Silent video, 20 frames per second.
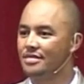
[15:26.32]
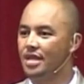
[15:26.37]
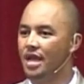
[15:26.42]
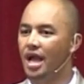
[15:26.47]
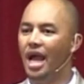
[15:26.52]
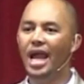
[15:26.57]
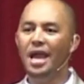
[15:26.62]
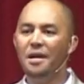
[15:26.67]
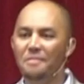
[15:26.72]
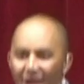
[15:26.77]

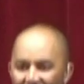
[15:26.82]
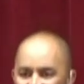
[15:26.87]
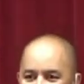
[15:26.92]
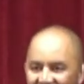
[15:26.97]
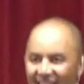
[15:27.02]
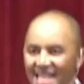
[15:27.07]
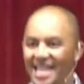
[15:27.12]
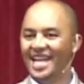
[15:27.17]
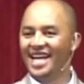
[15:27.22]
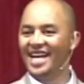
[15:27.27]

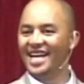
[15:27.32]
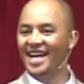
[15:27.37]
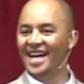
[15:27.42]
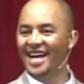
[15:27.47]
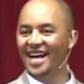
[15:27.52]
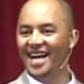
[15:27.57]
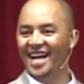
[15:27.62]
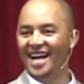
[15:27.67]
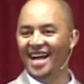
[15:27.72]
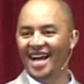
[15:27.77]
Amen.
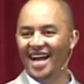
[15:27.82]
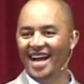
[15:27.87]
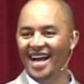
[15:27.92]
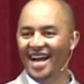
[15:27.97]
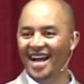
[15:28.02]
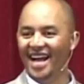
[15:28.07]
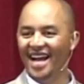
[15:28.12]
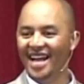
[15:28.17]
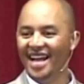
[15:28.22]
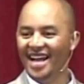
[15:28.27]

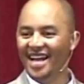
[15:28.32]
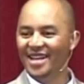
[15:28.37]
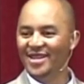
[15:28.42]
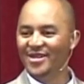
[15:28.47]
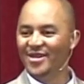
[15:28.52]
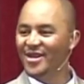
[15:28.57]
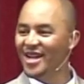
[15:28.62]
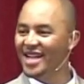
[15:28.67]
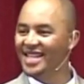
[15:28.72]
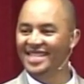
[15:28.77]

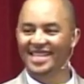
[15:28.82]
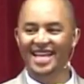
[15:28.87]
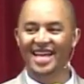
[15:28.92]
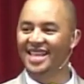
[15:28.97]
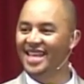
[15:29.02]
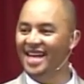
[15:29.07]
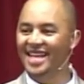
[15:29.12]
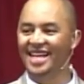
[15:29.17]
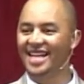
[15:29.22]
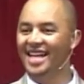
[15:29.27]
You can say
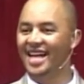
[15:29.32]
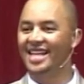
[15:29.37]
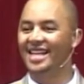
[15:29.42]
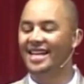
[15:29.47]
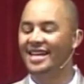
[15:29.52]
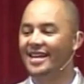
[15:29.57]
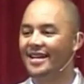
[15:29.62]
that again.